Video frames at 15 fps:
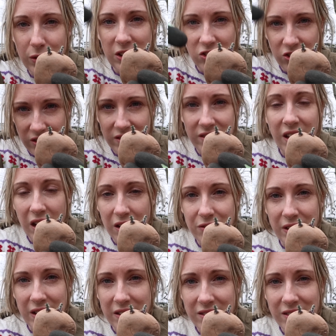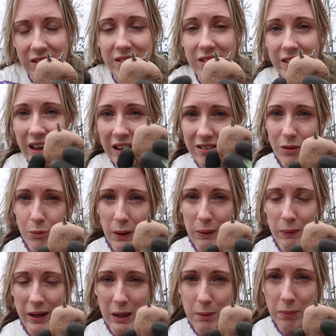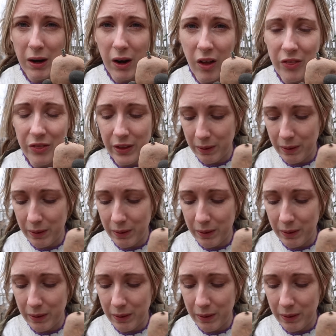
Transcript: reach the surface. So that's the way we're gonna plant